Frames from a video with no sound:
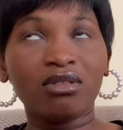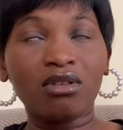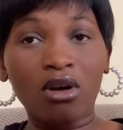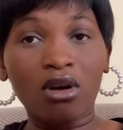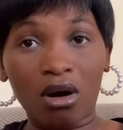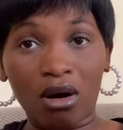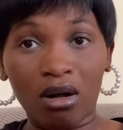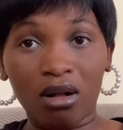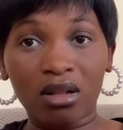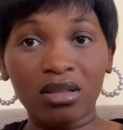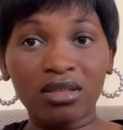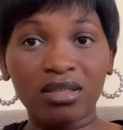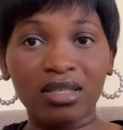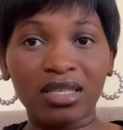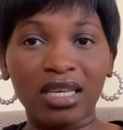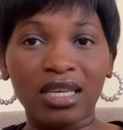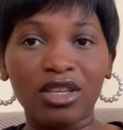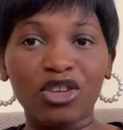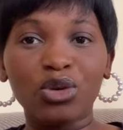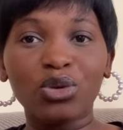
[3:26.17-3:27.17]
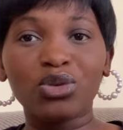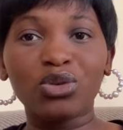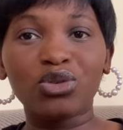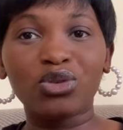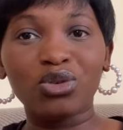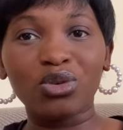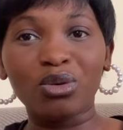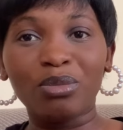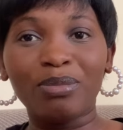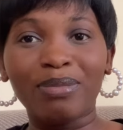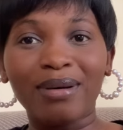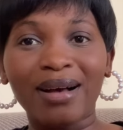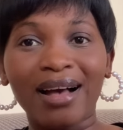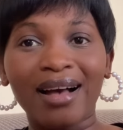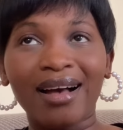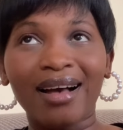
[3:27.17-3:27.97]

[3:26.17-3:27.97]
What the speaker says: goals in YouTube,